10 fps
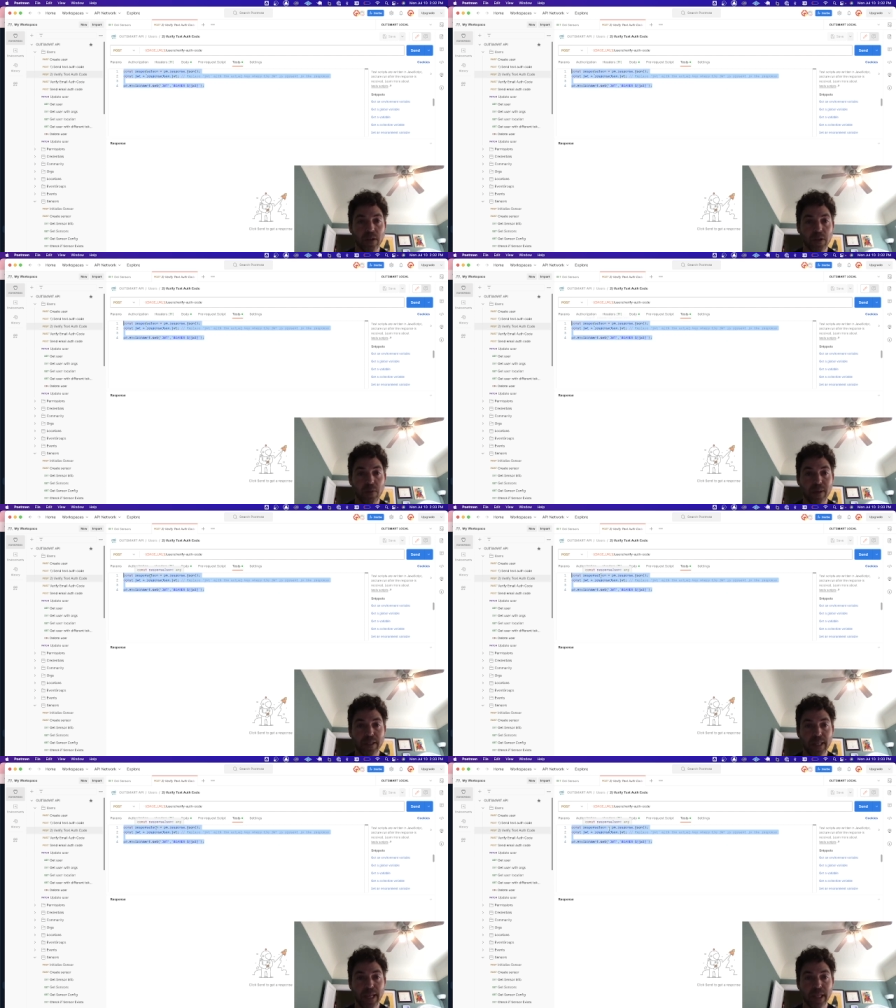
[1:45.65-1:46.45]
you
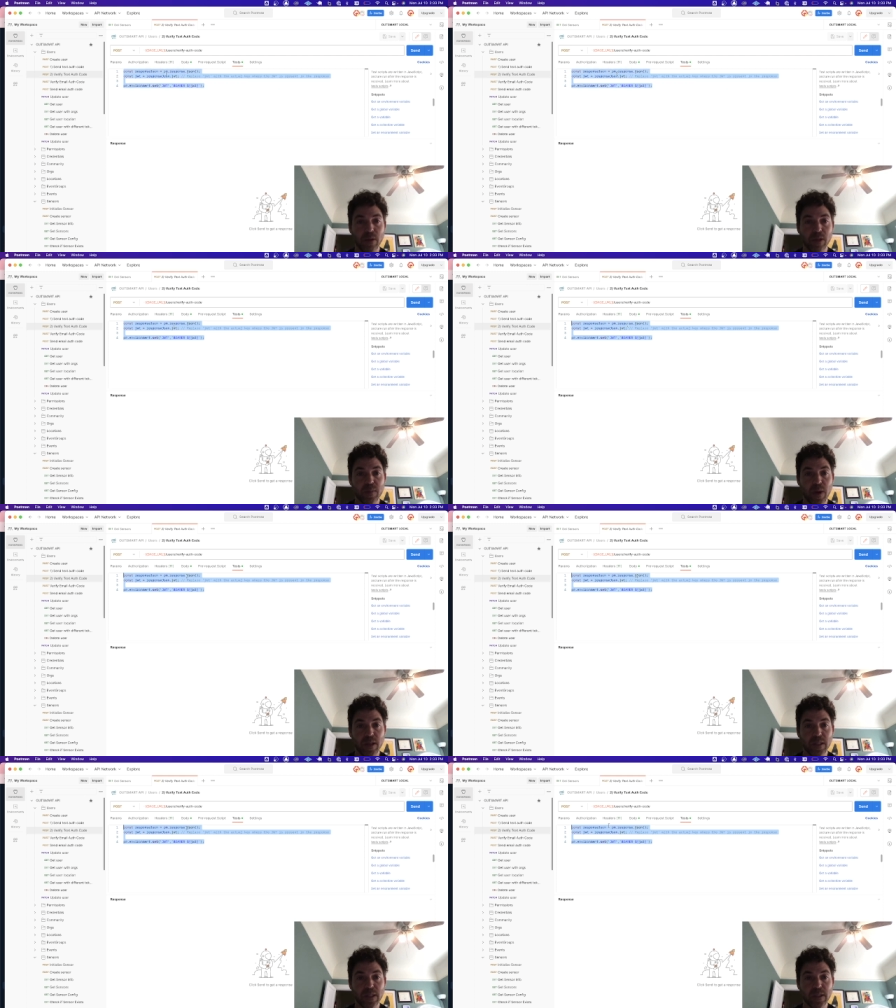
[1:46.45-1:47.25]
basically get the
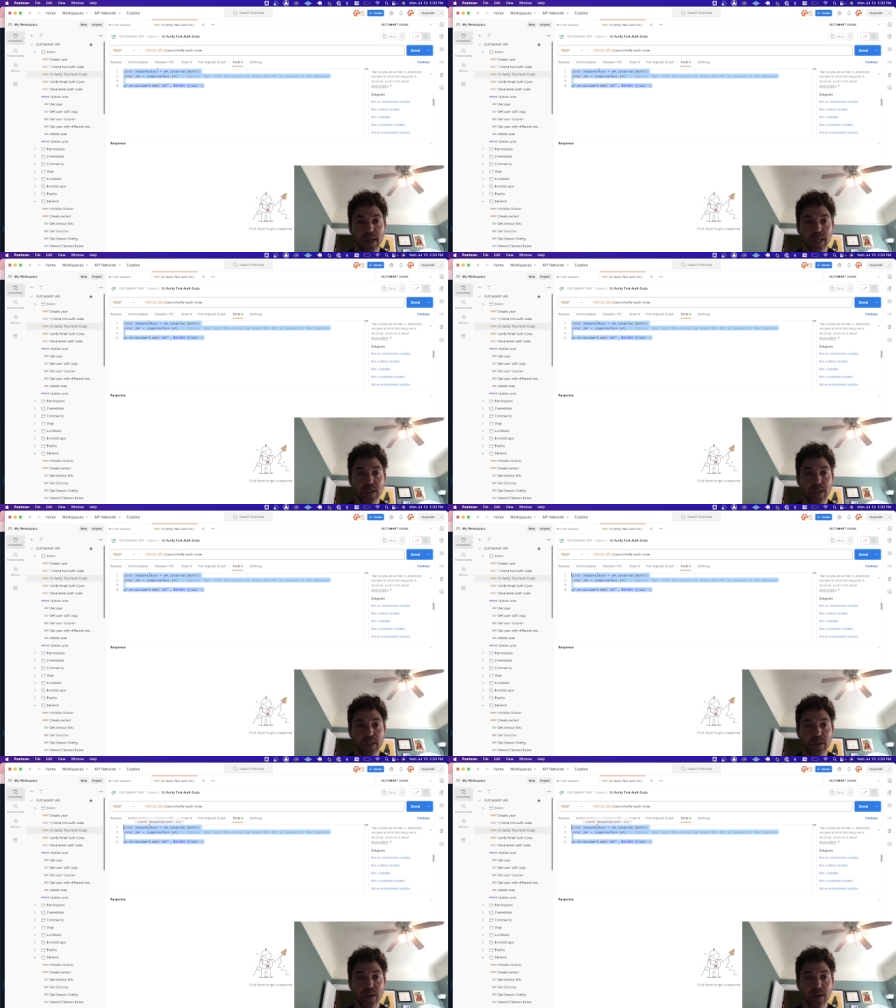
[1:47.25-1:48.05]
response as
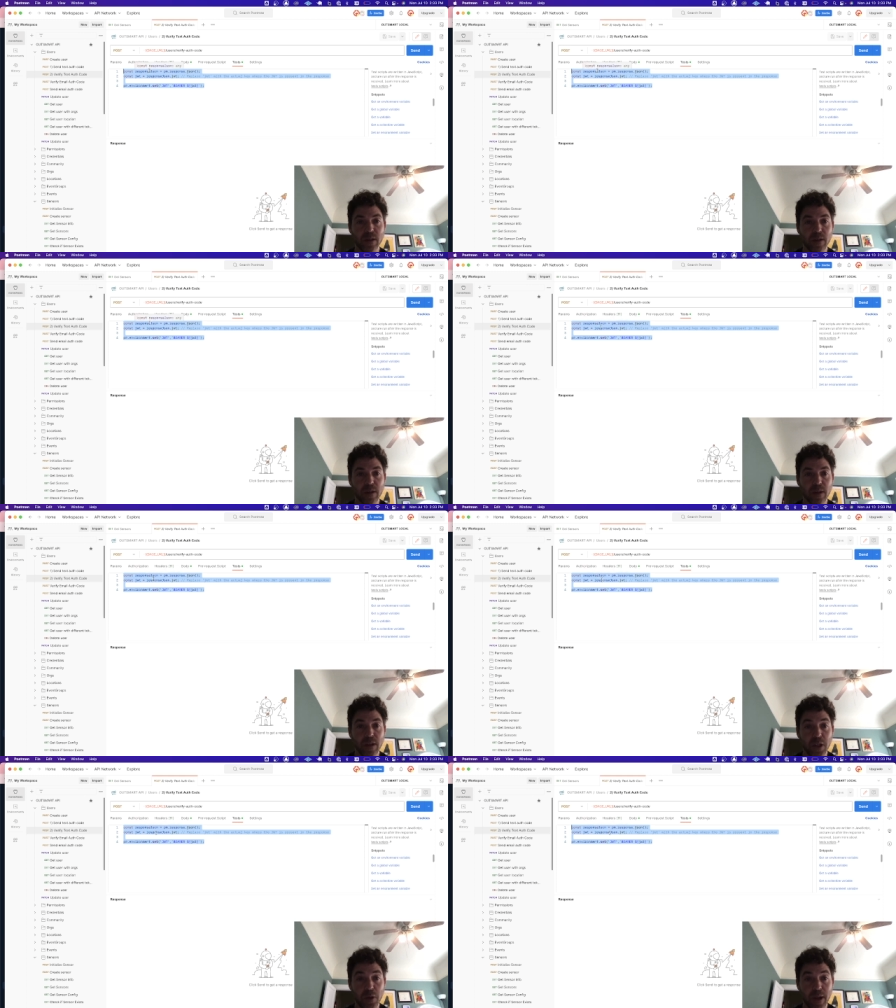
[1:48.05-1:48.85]
JSON,
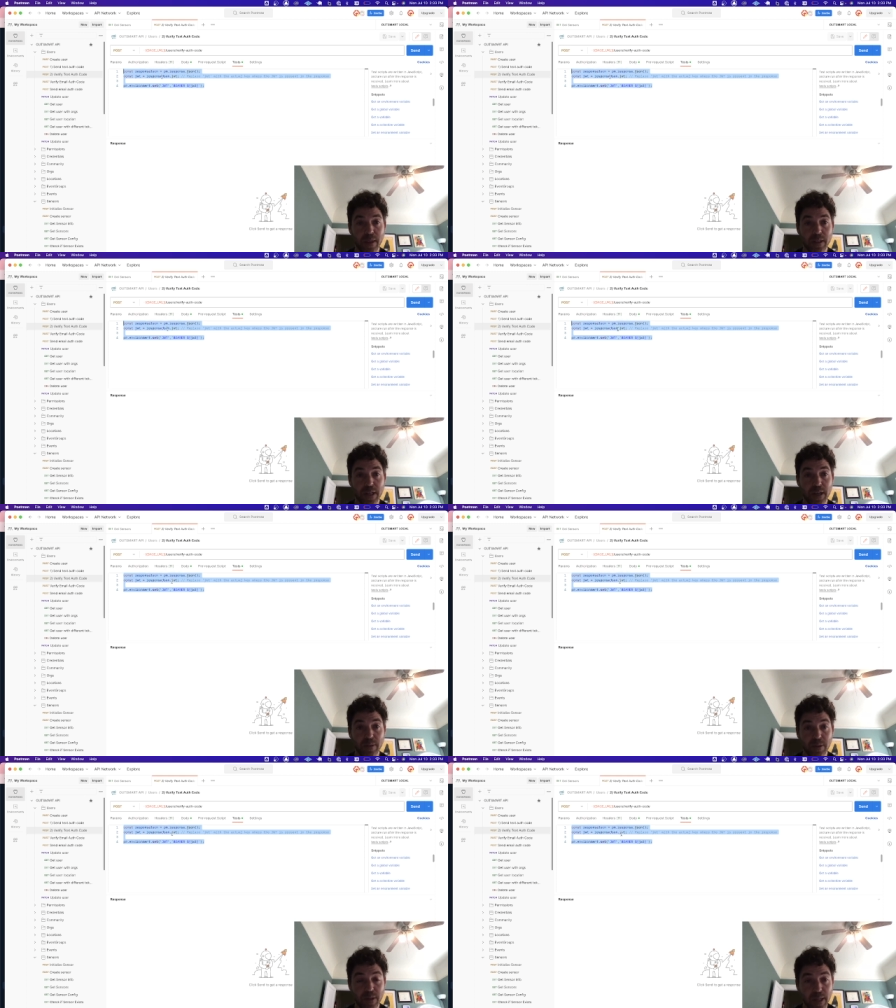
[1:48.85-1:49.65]
you get the
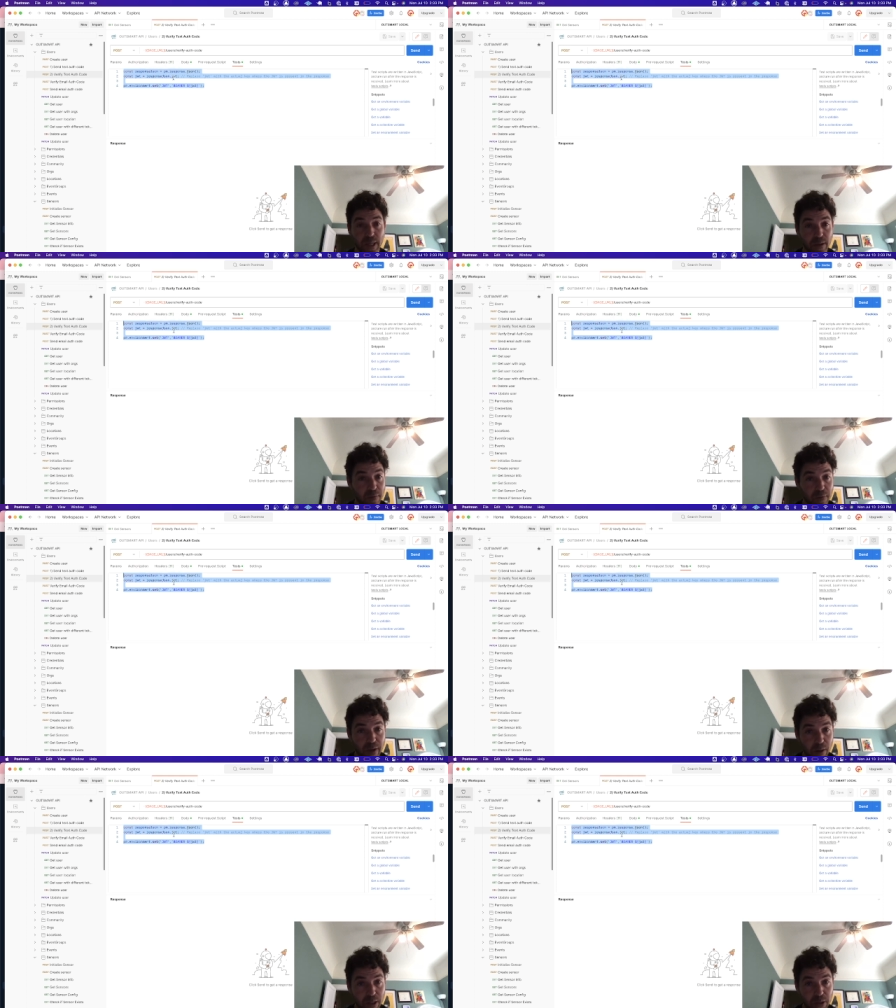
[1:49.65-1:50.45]
JWT,
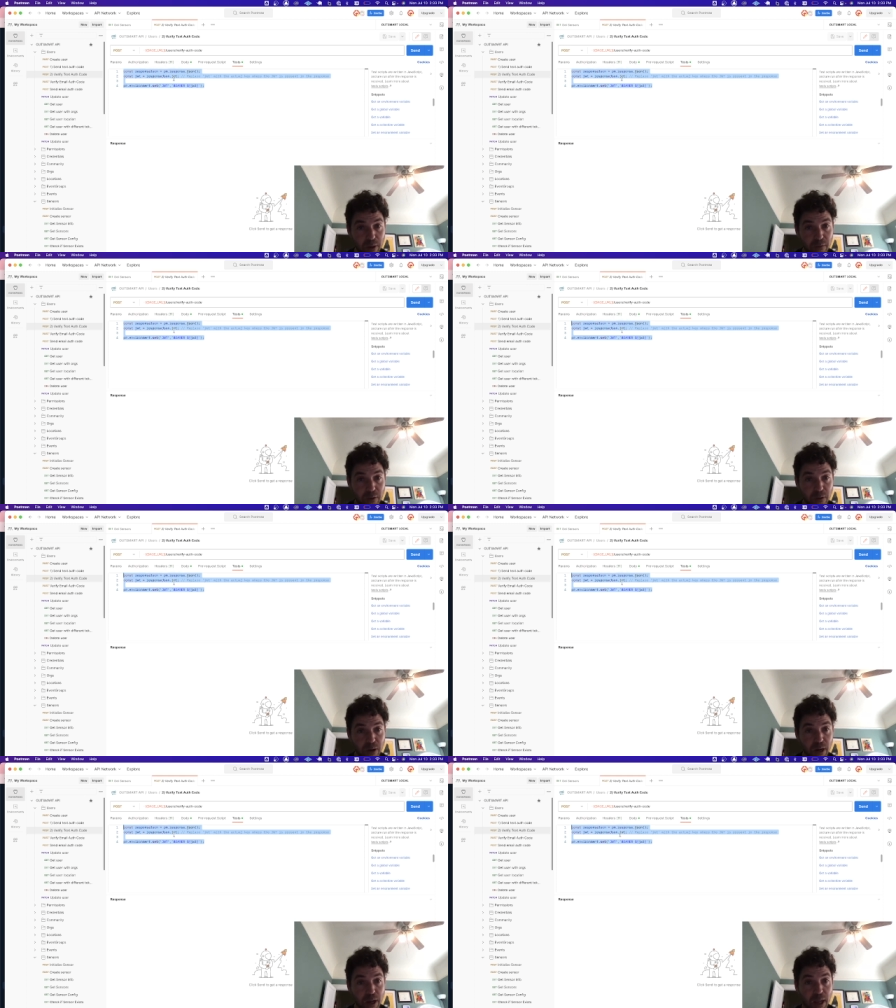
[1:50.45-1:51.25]
very straightforward,
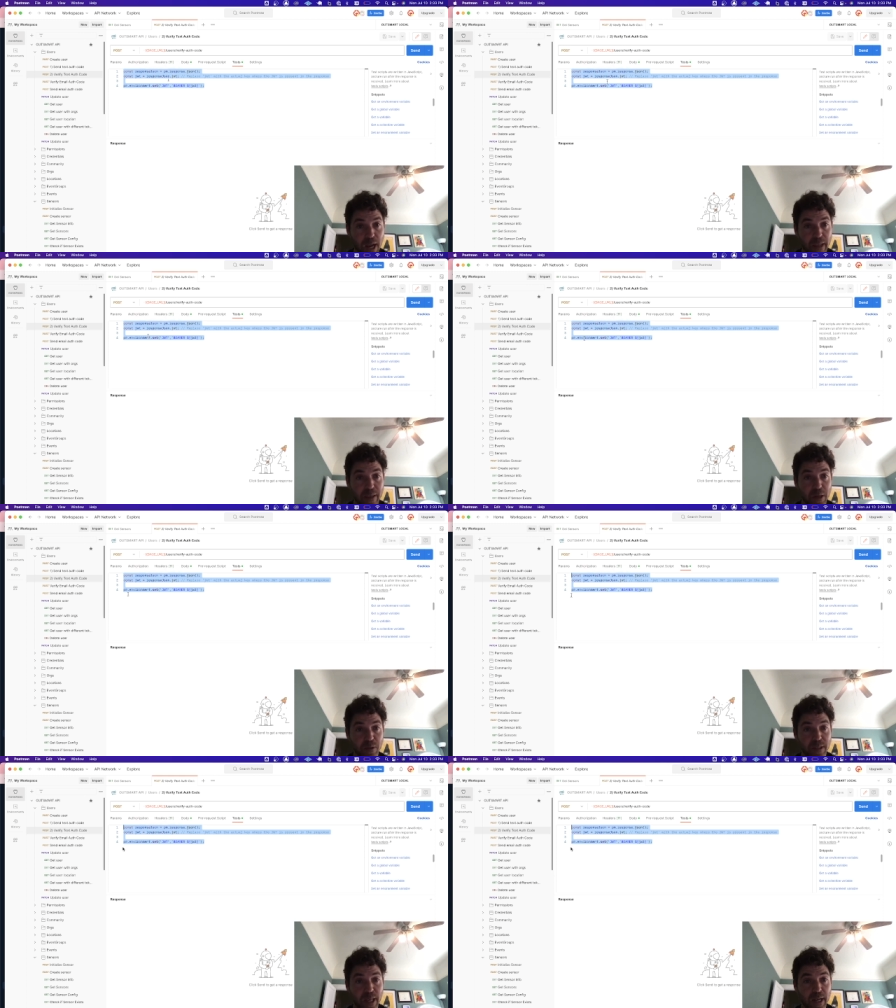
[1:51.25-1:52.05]
and then you
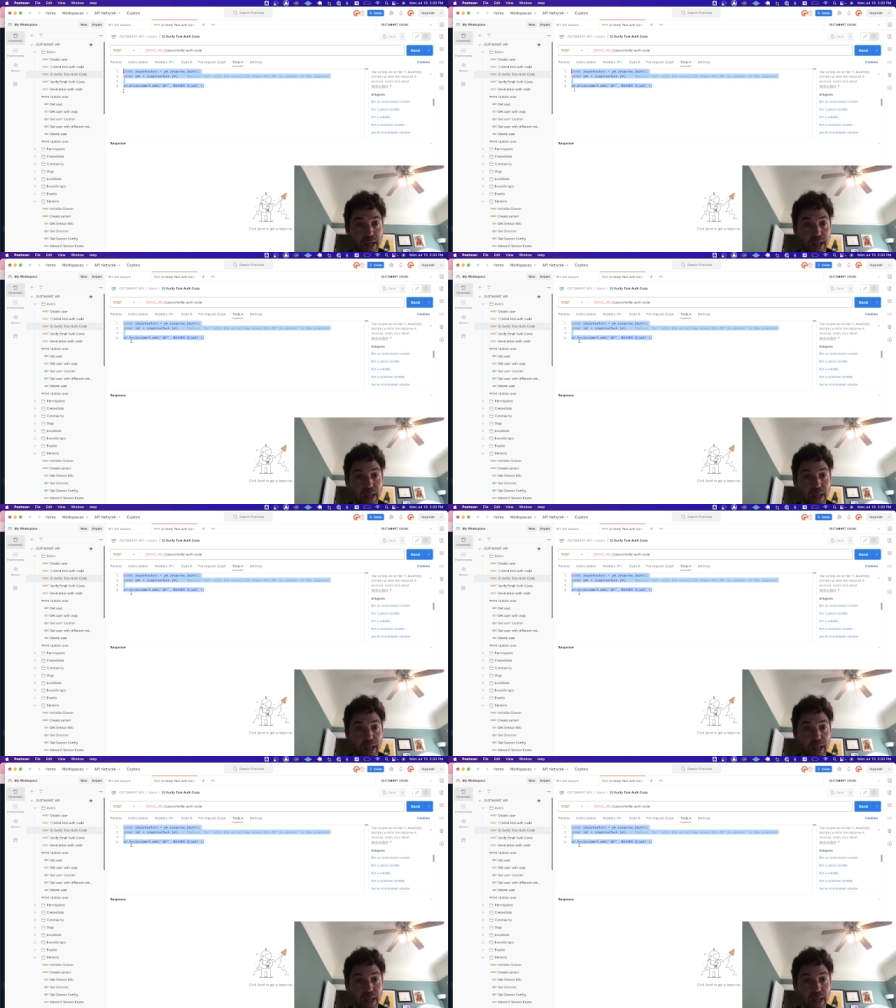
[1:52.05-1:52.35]
set it